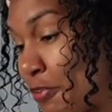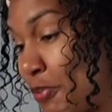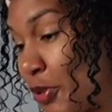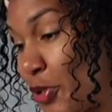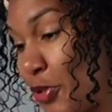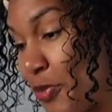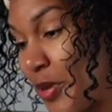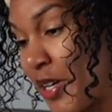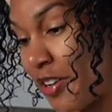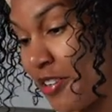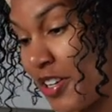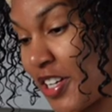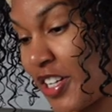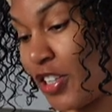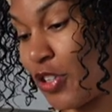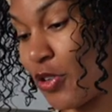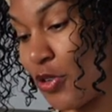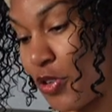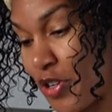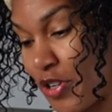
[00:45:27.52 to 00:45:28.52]
blueberry
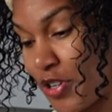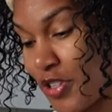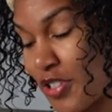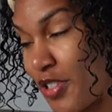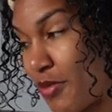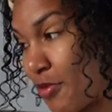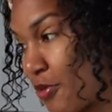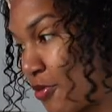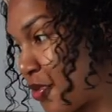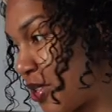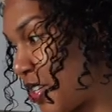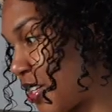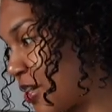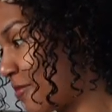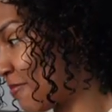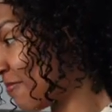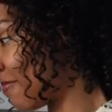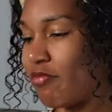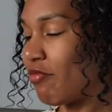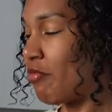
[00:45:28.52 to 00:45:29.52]
yogurt
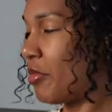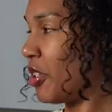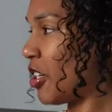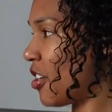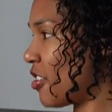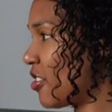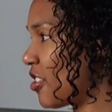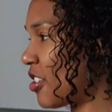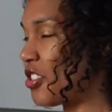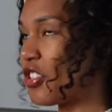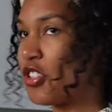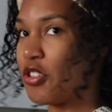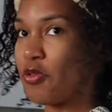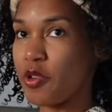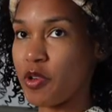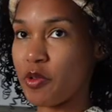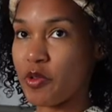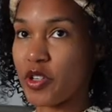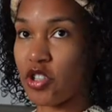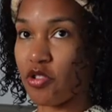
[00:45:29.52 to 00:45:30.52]
smoothie. Beyonce's
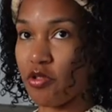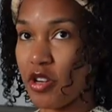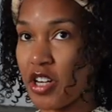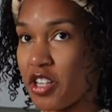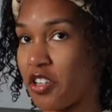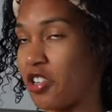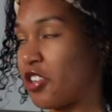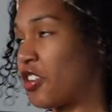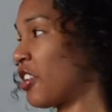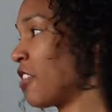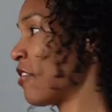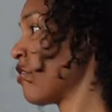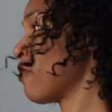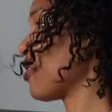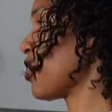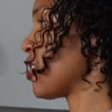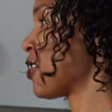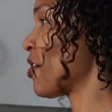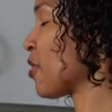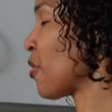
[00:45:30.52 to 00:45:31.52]
doing what Drake couldn't
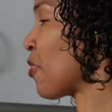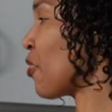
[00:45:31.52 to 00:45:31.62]
with this